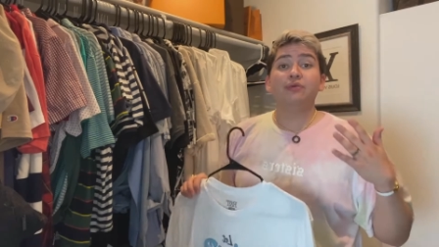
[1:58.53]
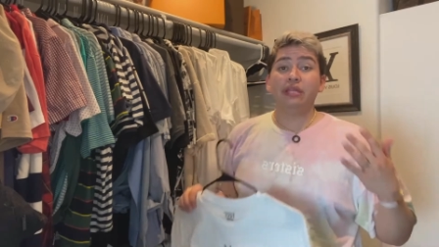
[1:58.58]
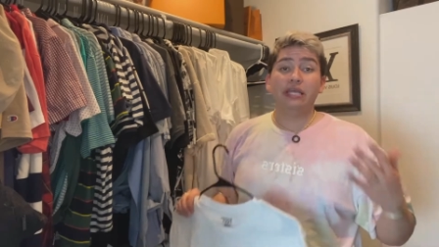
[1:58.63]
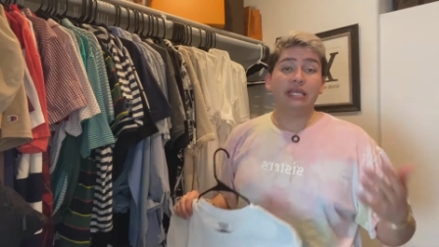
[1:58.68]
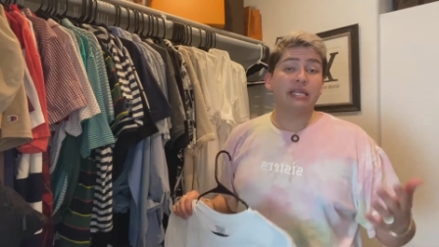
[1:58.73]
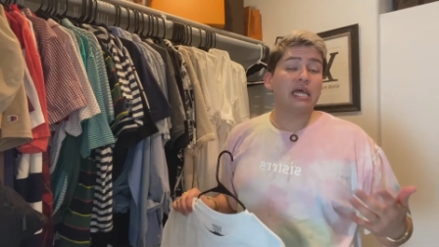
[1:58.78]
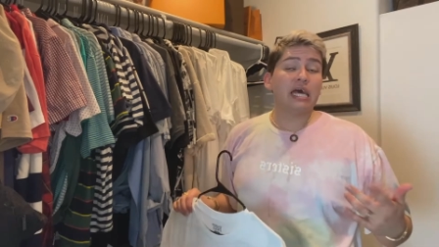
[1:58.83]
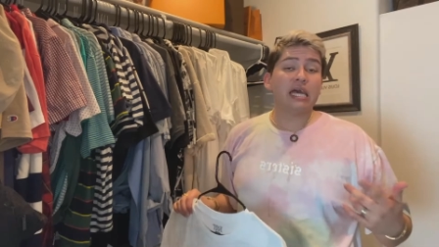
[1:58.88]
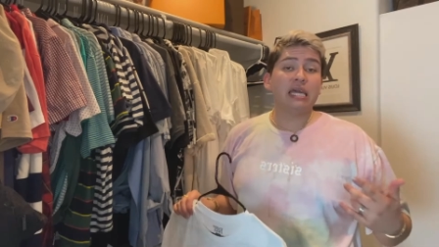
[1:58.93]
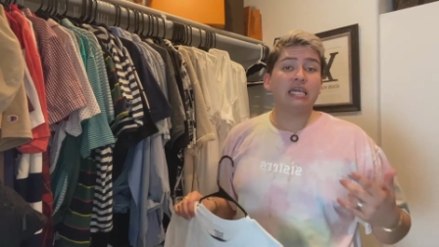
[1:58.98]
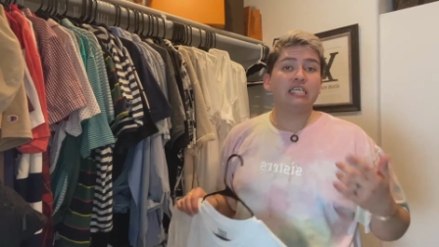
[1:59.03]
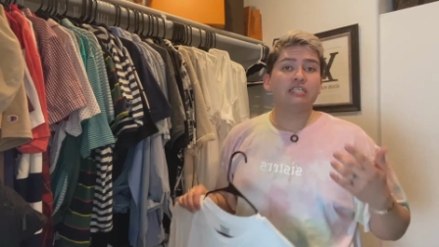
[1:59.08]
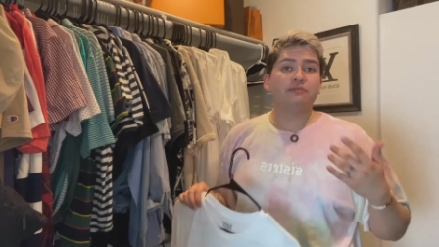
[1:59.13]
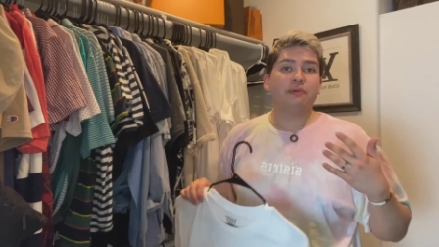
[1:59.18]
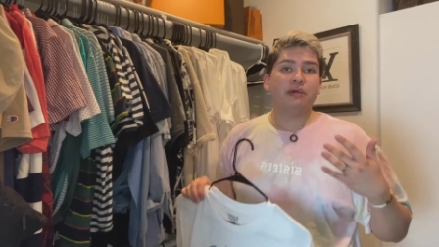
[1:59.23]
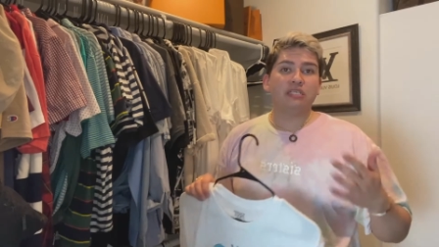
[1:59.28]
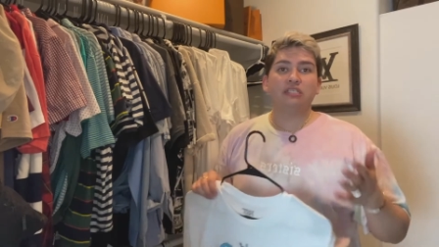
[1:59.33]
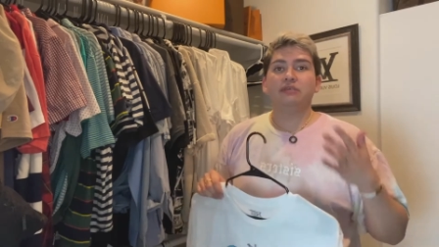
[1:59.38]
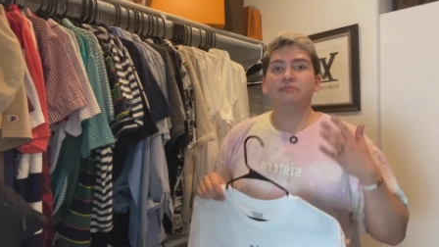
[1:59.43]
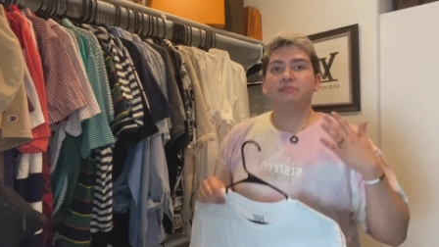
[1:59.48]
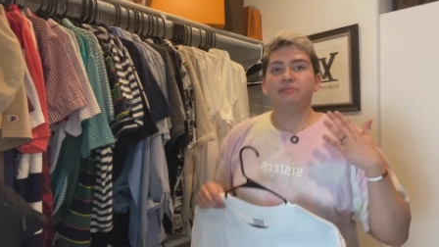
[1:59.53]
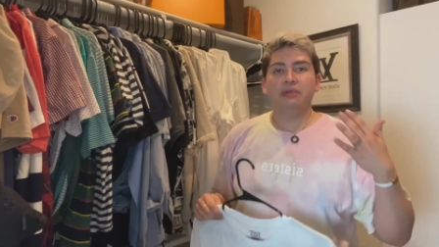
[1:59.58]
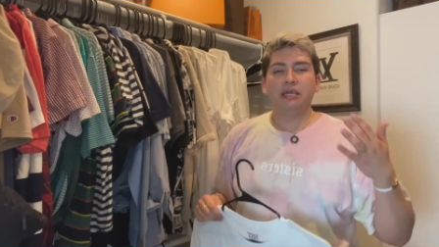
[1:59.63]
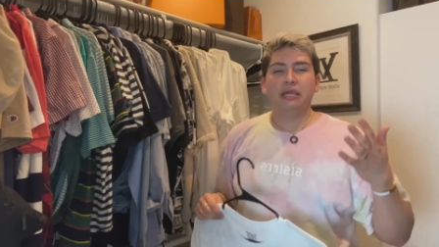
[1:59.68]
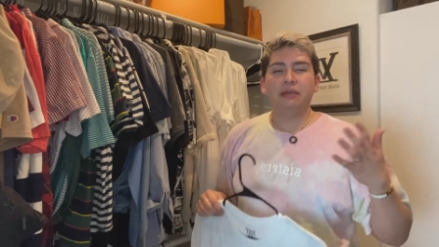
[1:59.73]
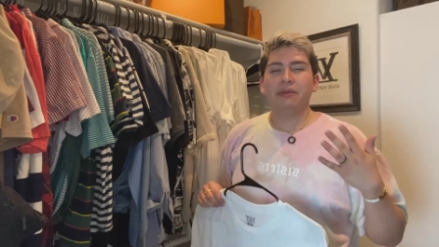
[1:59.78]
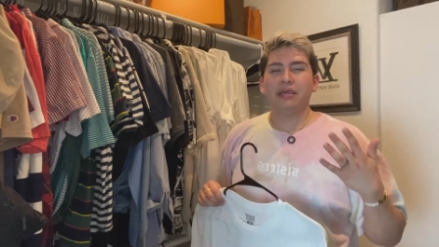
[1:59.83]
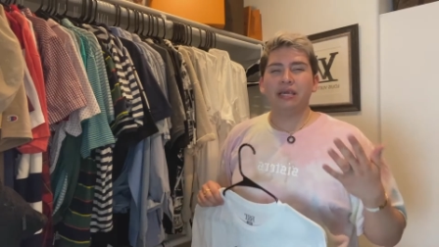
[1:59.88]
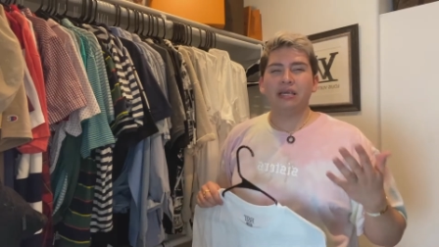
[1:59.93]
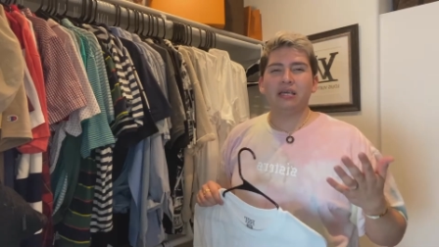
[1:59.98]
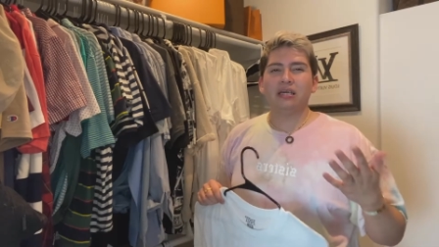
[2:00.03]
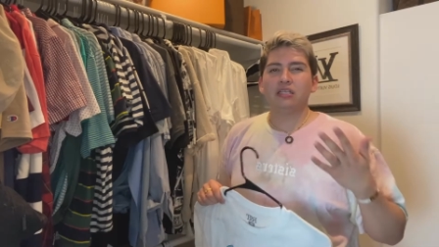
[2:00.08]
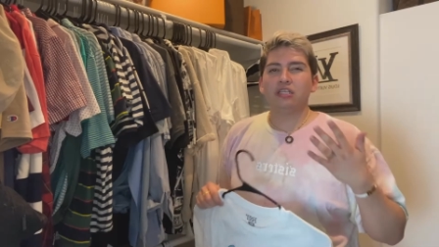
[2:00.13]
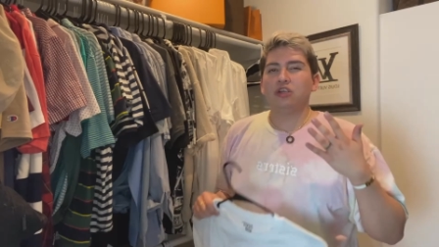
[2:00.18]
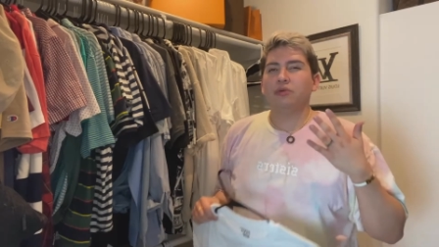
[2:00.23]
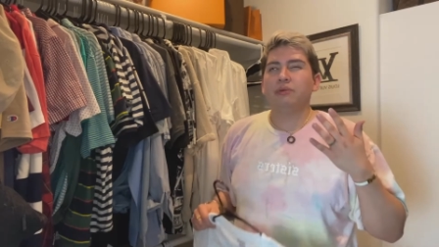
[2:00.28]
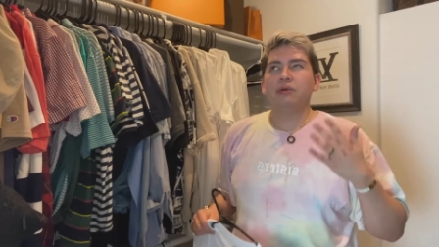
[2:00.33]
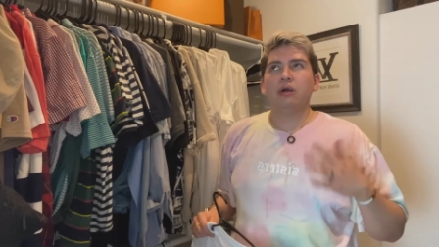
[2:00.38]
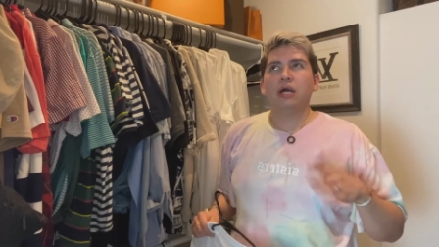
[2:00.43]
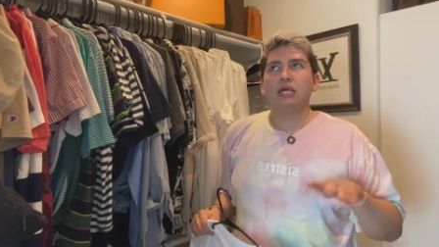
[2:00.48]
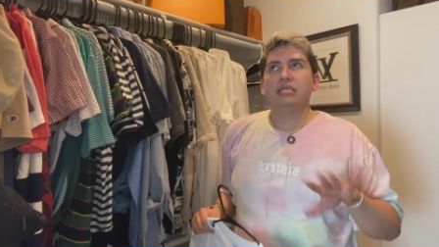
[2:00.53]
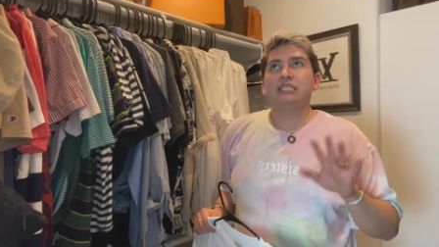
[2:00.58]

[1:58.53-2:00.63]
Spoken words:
really like, especially me being a little bit